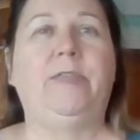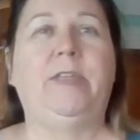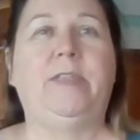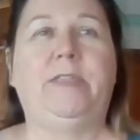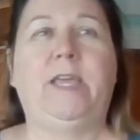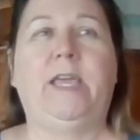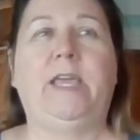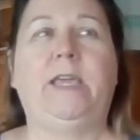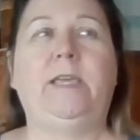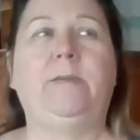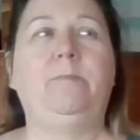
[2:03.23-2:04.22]
that
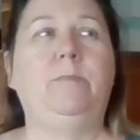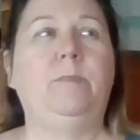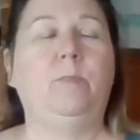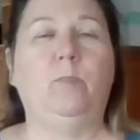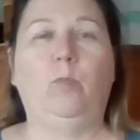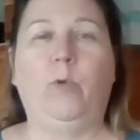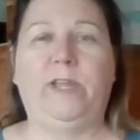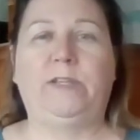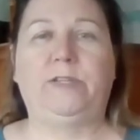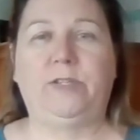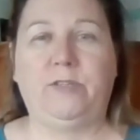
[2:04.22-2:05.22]
they
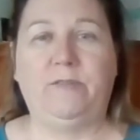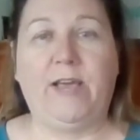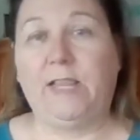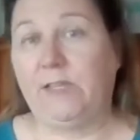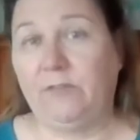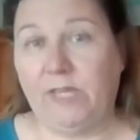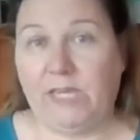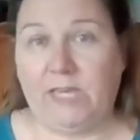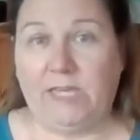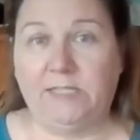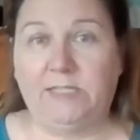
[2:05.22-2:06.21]
went to the Valley of the
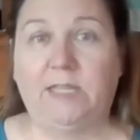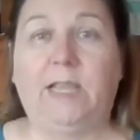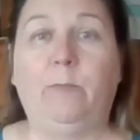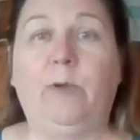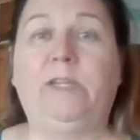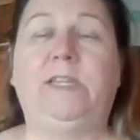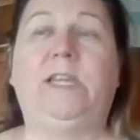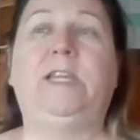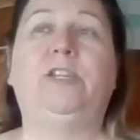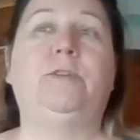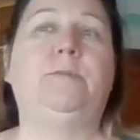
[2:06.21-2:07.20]
Kings, that they went to
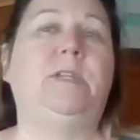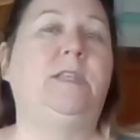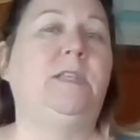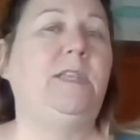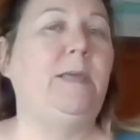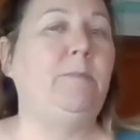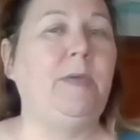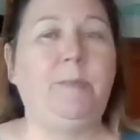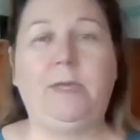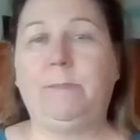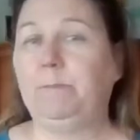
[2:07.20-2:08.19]
Egypt and they
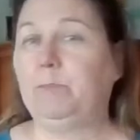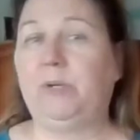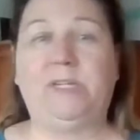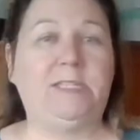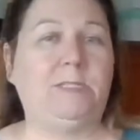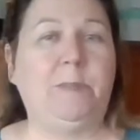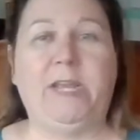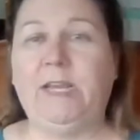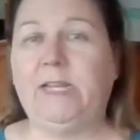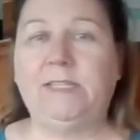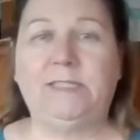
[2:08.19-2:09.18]
maybe
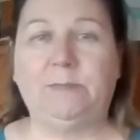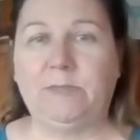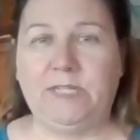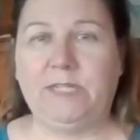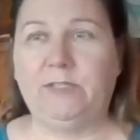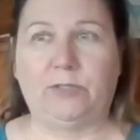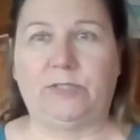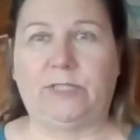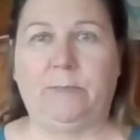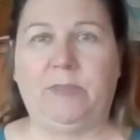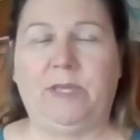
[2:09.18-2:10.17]
participated in some digs or
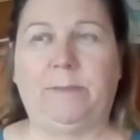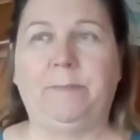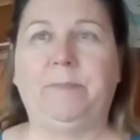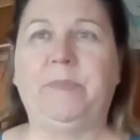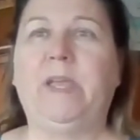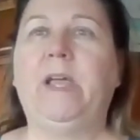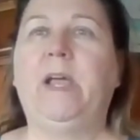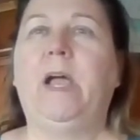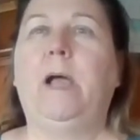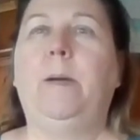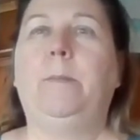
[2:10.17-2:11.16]
something.
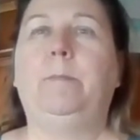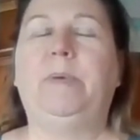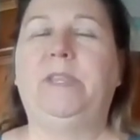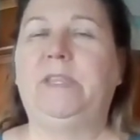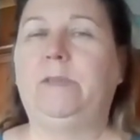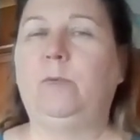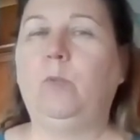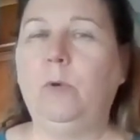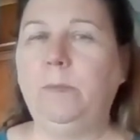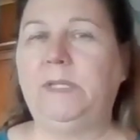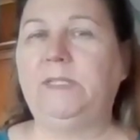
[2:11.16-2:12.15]
But the
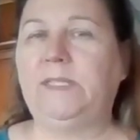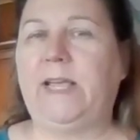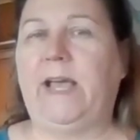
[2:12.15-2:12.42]
woman's